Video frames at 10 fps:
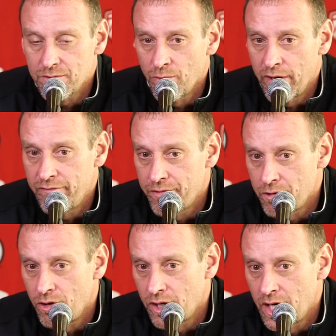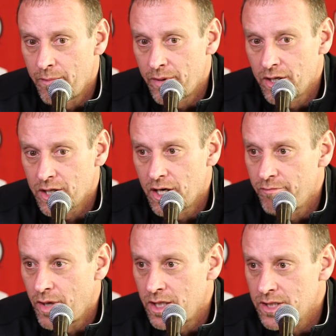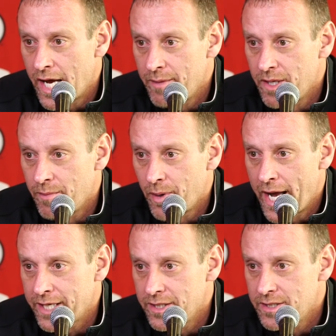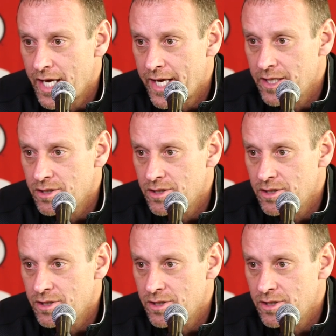we've thrown a number of curveballs at him in a practice setting,